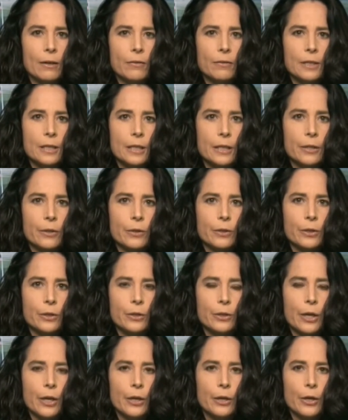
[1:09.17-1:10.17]
of his ears
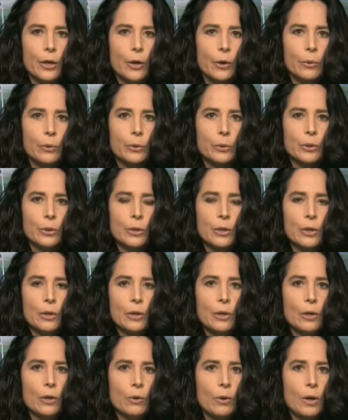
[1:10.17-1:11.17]
and nose,
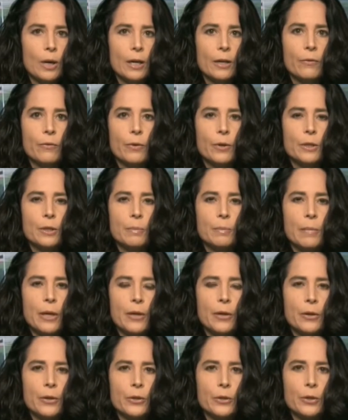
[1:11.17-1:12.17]
crying for his
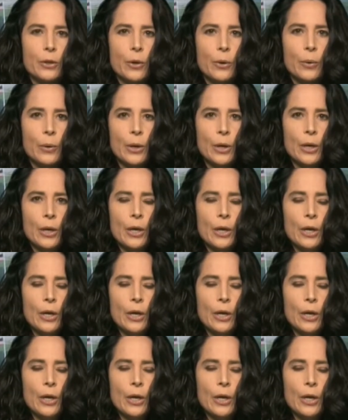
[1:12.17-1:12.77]
mother. So